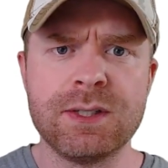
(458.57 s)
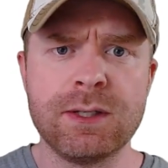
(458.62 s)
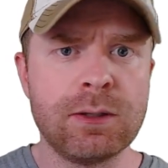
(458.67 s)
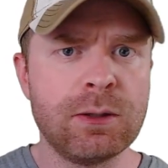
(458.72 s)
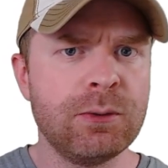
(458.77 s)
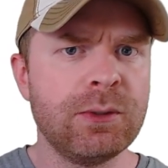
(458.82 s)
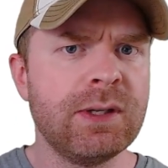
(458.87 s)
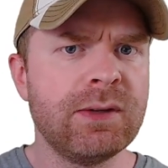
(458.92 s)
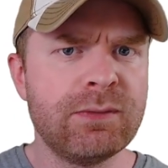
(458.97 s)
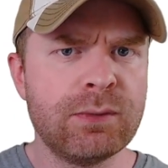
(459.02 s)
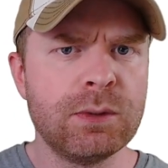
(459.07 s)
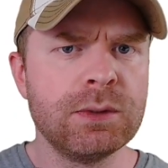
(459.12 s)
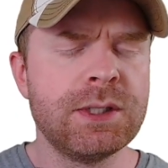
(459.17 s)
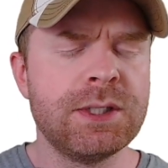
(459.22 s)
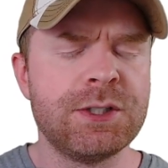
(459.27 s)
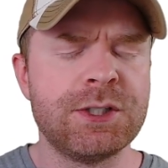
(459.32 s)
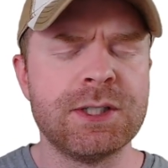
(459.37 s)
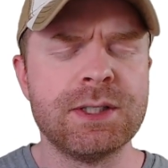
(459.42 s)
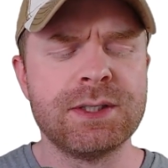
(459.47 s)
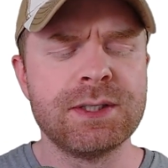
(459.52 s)
including
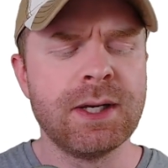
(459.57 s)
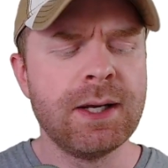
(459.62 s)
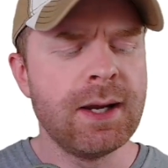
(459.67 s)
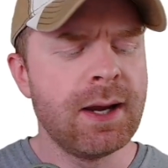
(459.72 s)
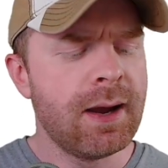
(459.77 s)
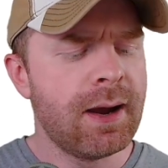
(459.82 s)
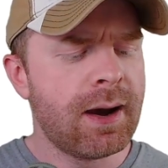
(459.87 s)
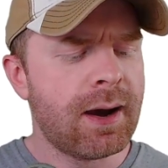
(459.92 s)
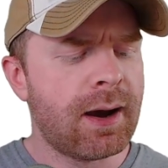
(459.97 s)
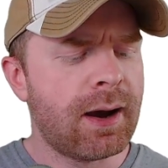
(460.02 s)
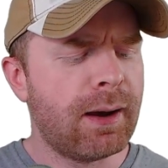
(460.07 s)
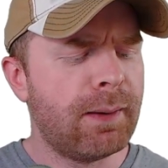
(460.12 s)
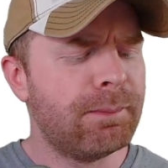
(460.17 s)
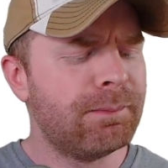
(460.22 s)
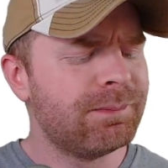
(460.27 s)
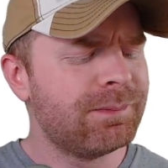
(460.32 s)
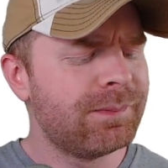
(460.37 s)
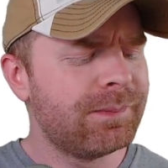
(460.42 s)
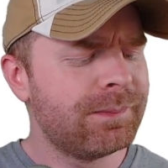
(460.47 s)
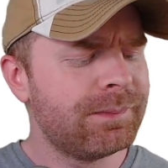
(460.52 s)
voltages, um,